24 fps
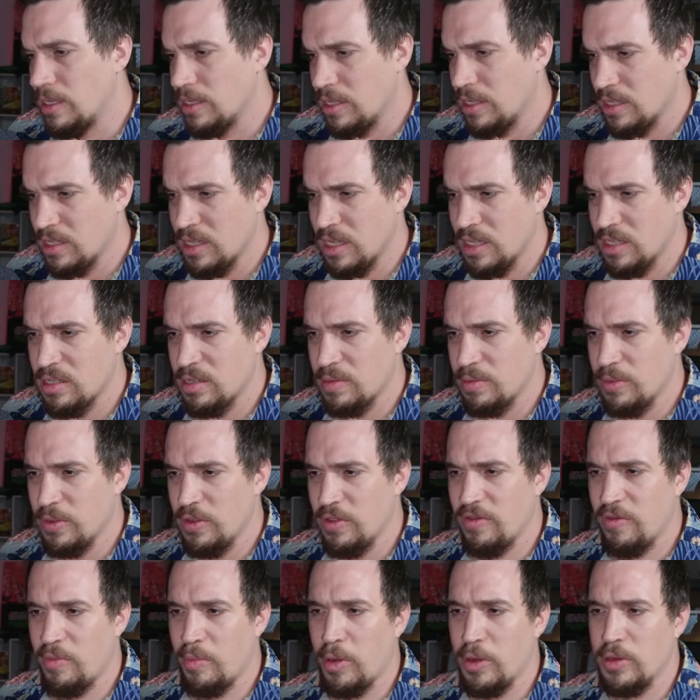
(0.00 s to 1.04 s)
Does this
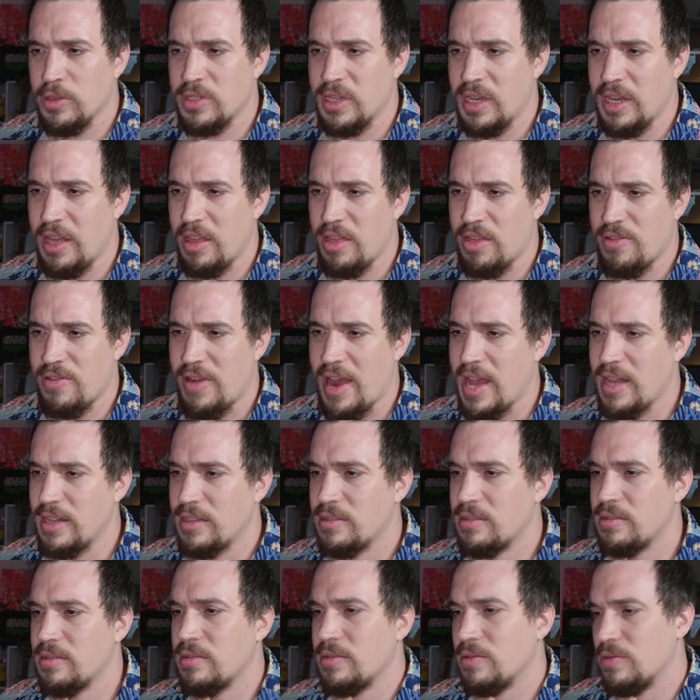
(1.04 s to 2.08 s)
move pose any
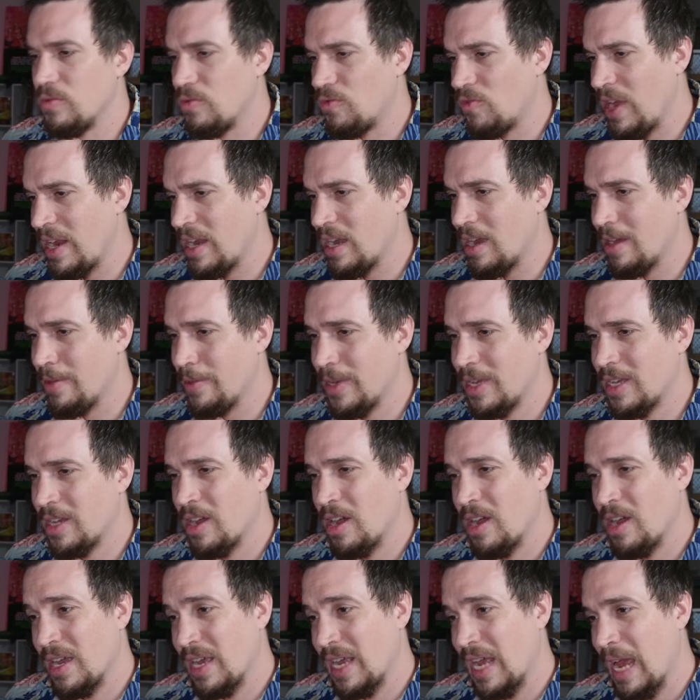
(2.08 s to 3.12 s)
threats? Right now we
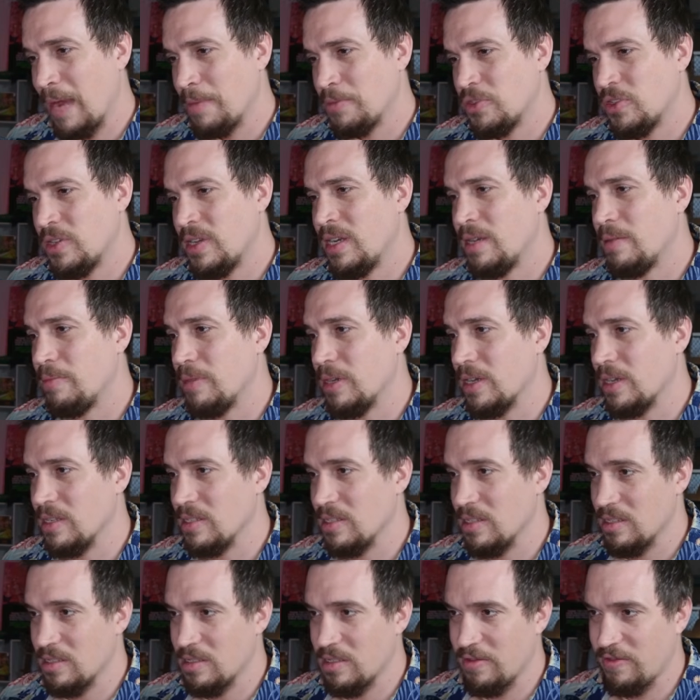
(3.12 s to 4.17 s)
can't capture it
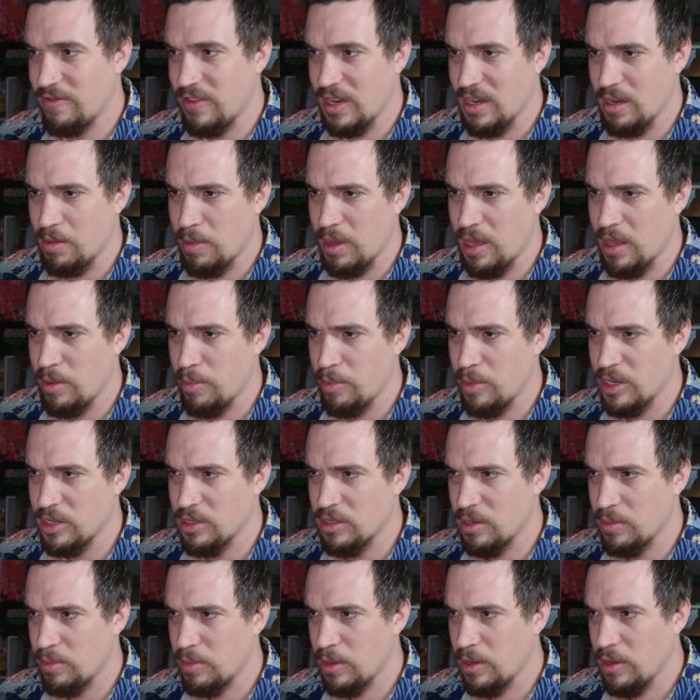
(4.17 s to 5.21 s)
because it's defended by the
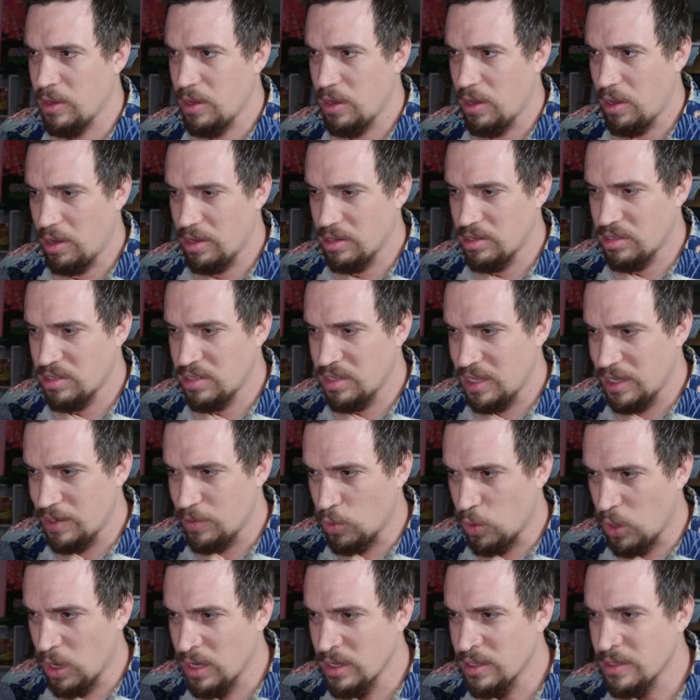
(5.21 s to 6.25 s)
bishop on
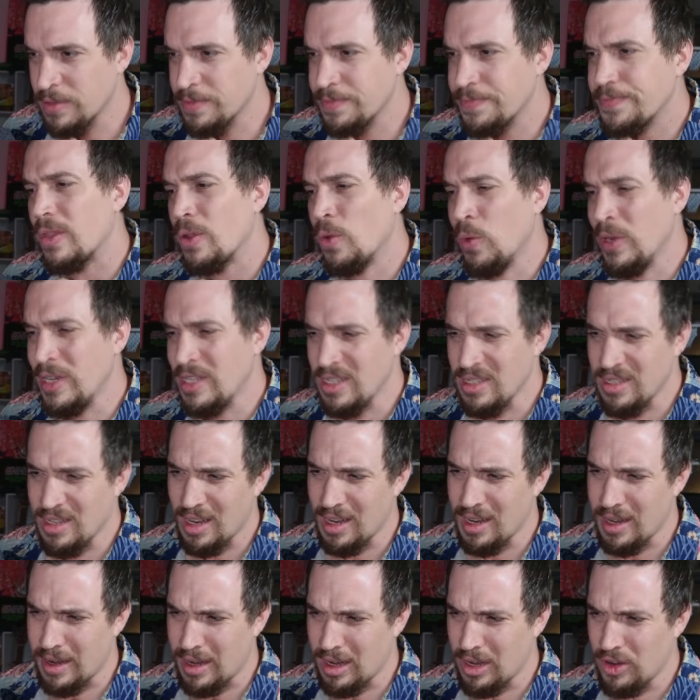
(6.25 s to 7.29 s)
c1, which is a
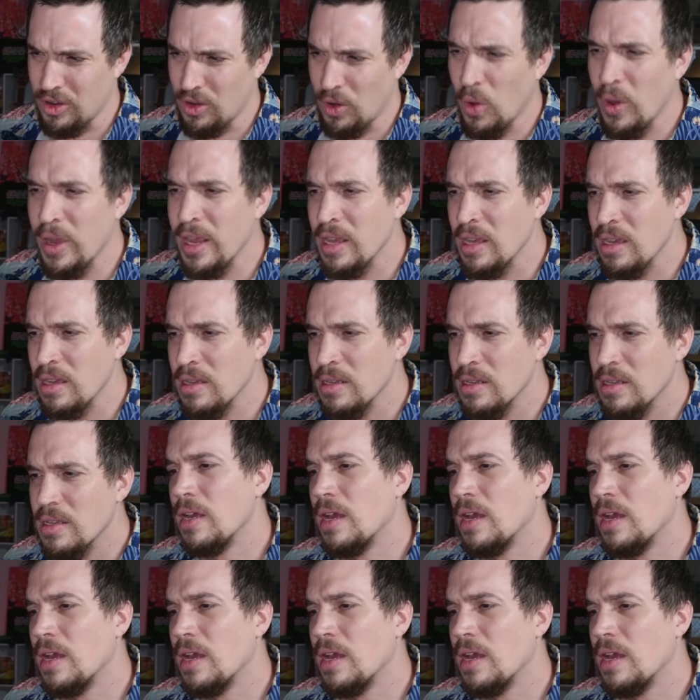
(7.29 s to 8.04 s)
little annoying.